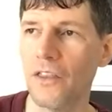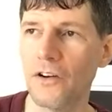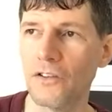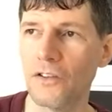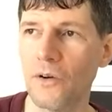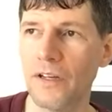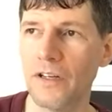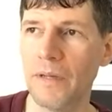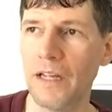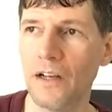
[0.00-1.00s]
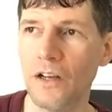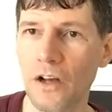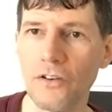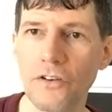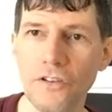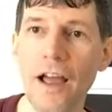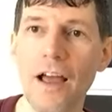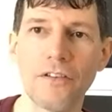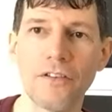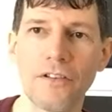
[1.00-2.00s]
there's going to be another
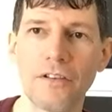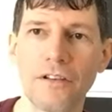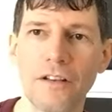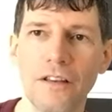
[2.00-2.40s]
test